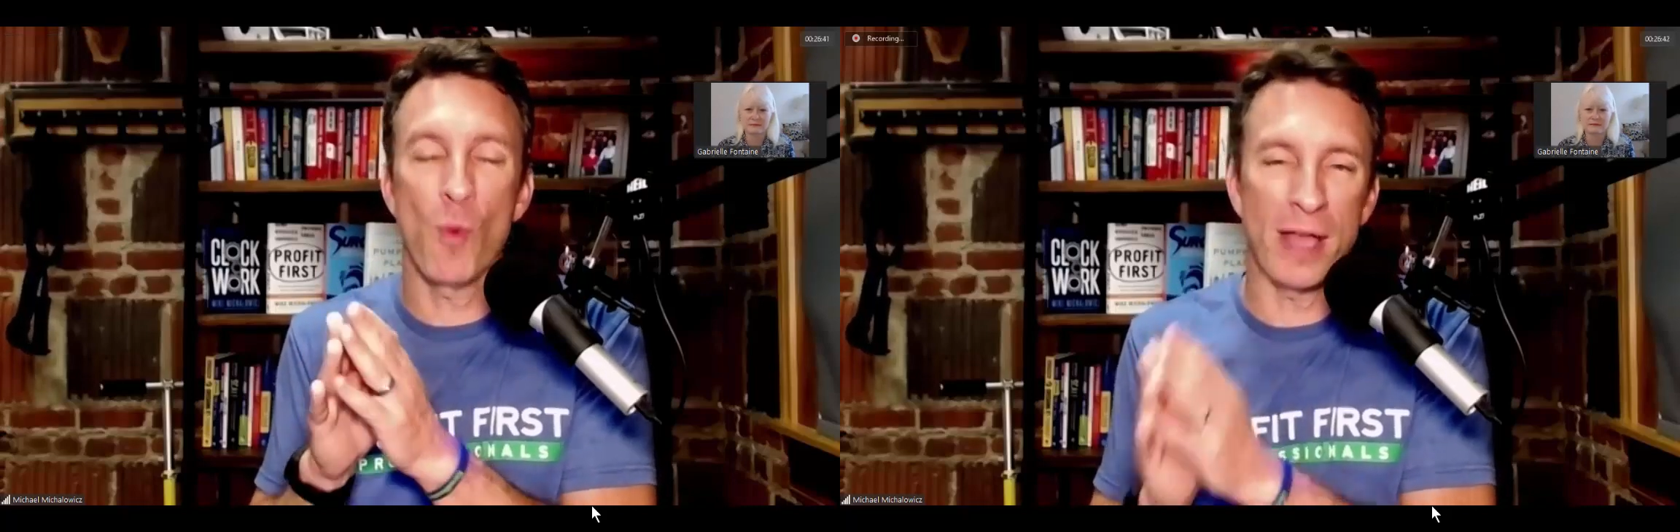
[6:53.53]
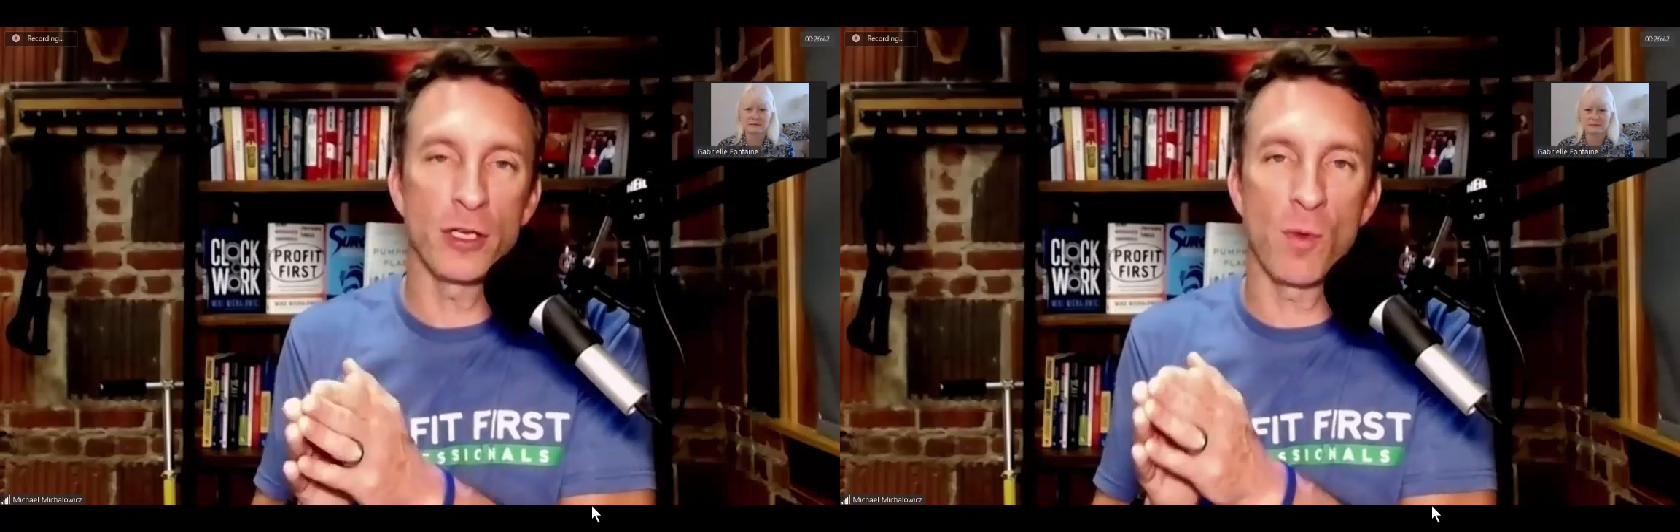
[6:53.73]

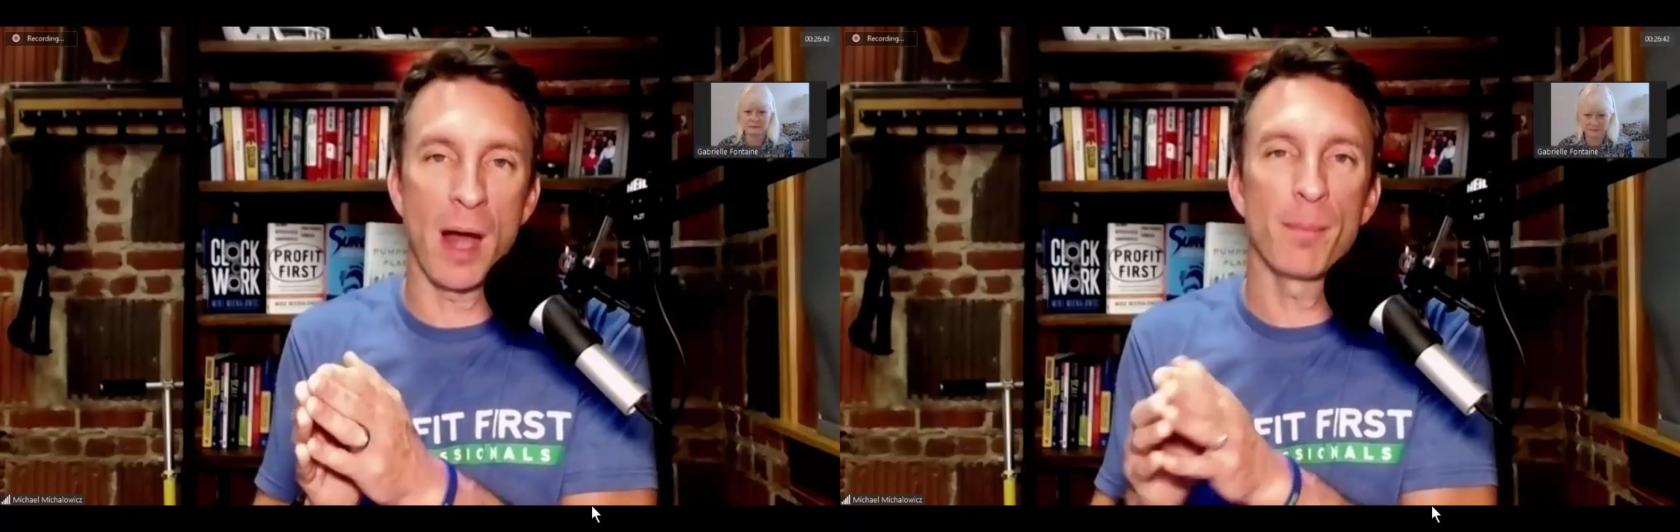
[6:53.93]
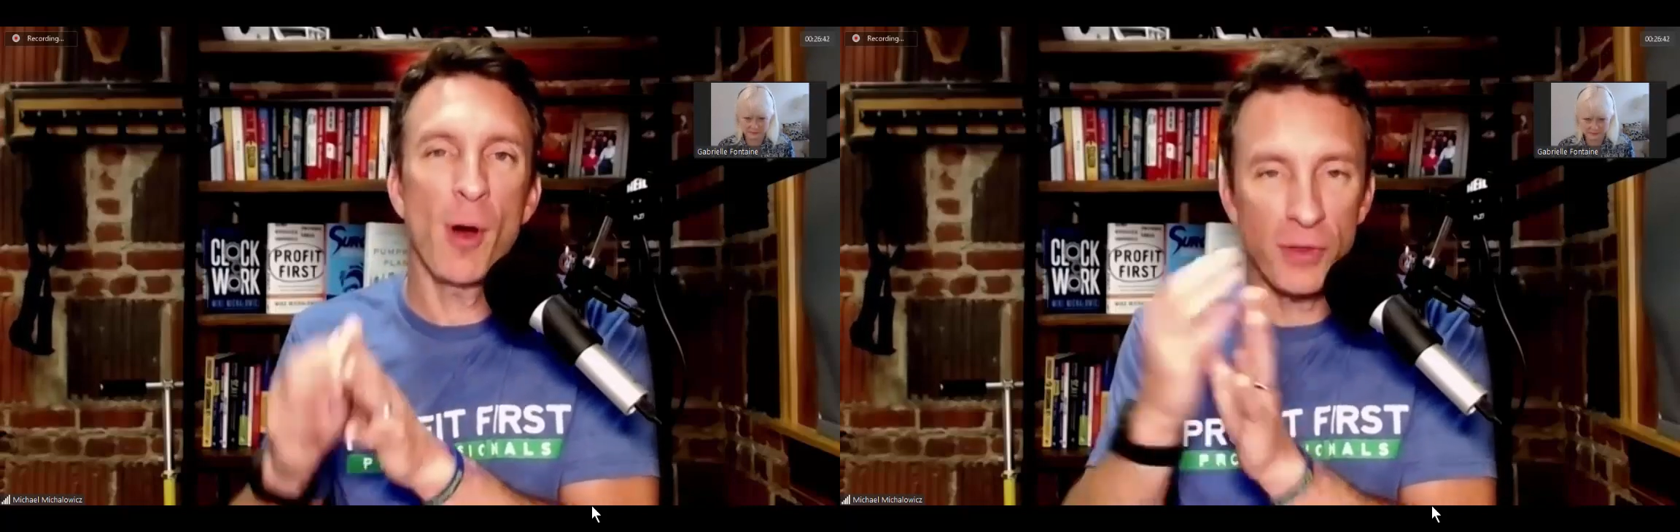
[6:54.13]
when you
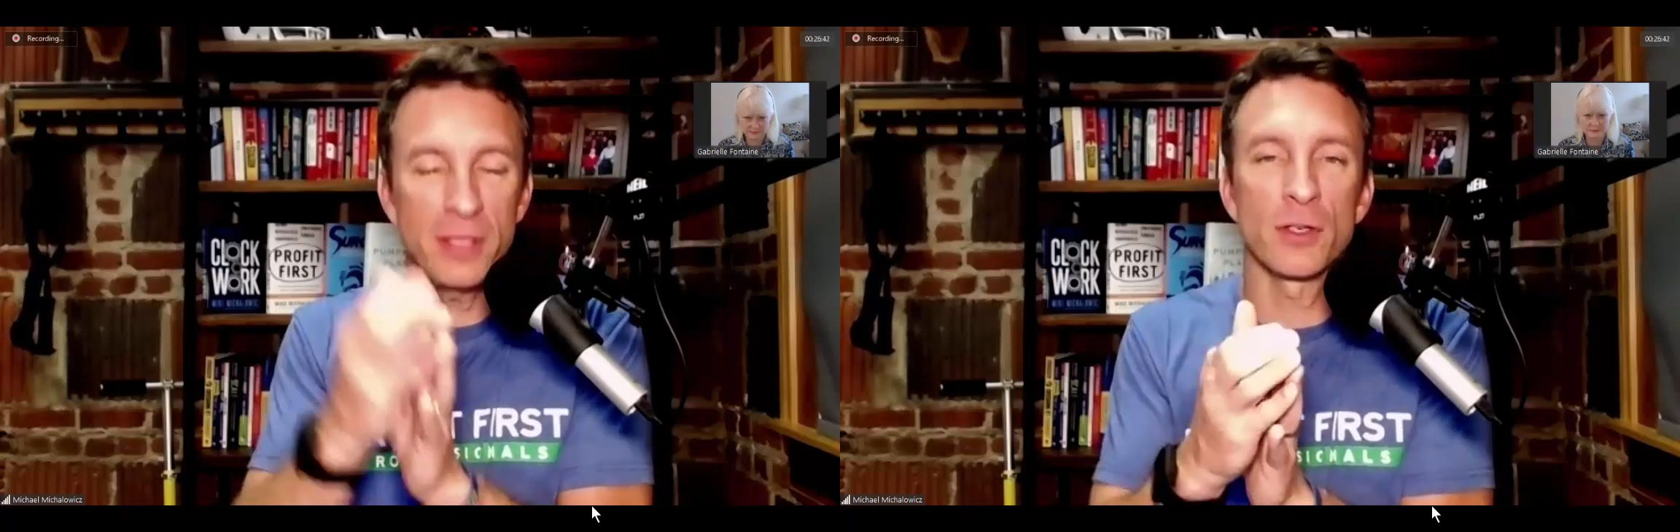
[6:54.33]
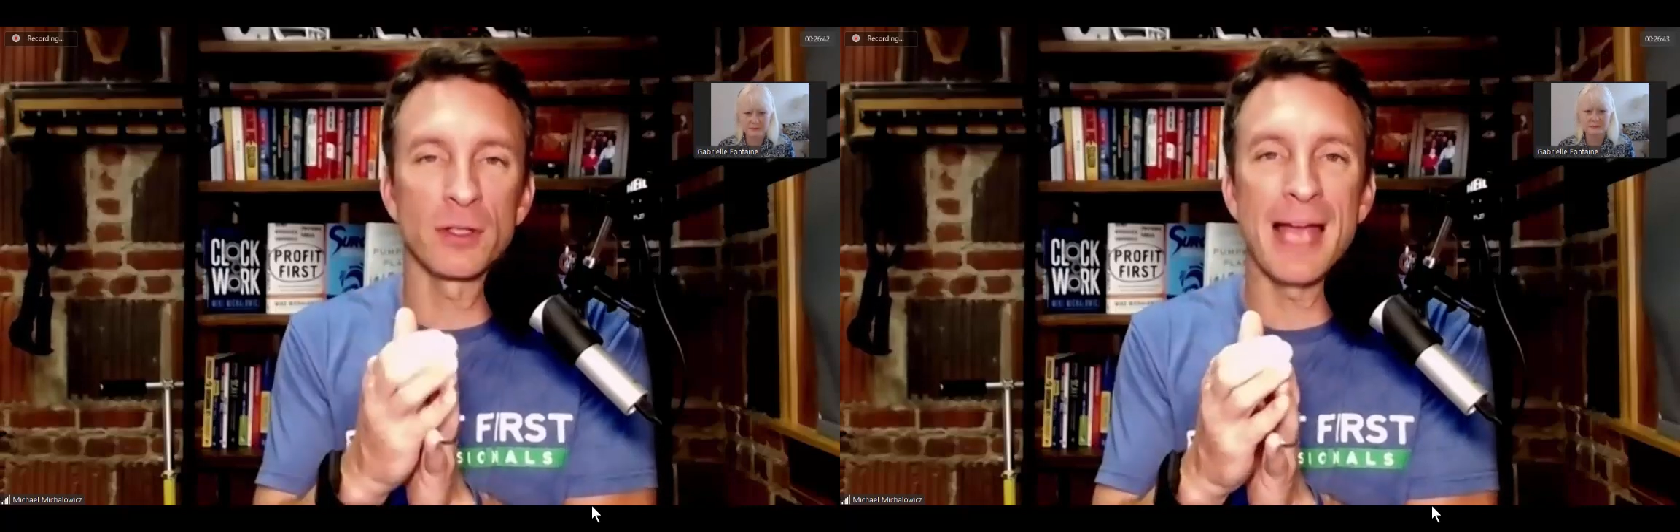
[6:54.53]
want, both in your